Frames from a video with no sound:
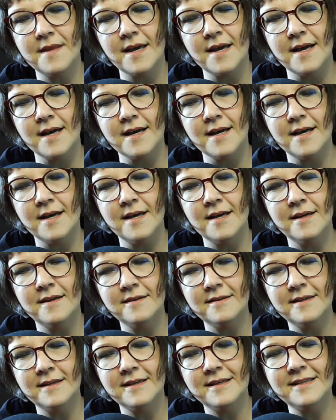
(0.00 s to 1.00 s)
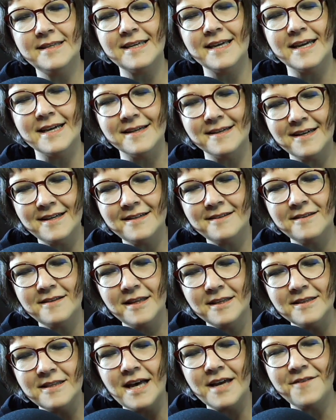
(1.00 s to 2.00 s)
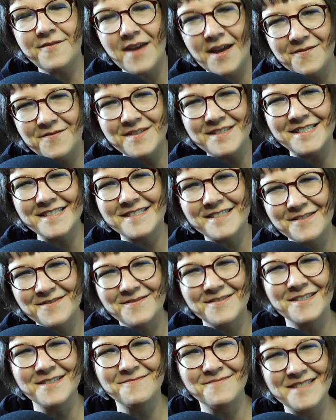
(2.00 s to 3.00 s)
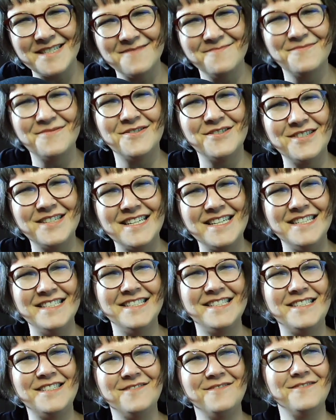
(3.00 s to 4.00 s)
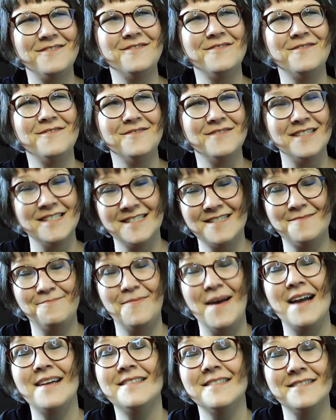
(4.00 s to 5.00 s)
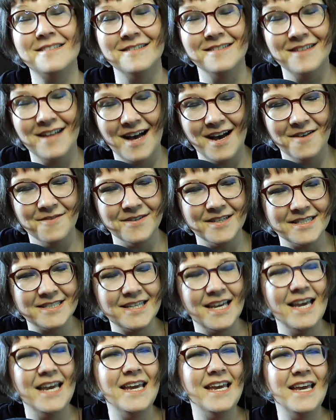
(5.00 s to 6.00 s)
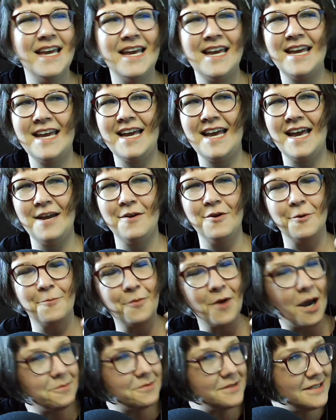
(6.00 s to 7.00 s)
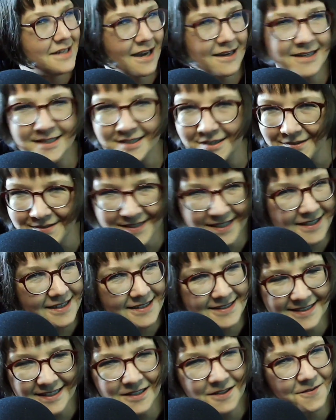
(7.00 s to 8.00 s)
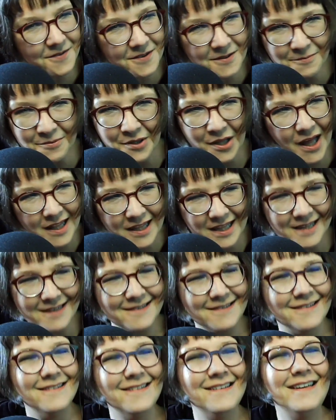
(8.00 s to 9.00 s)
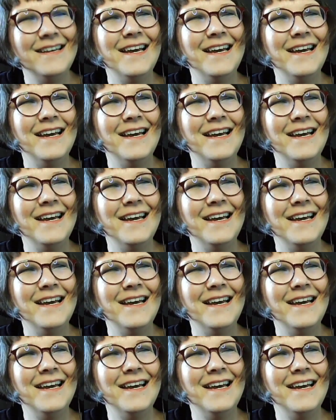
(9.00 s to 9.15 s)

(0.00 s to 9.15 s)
uh, yeah, a lot of emphasis and work being put into the spectacle of it. You're probably not going to go see Godzilla for the plotline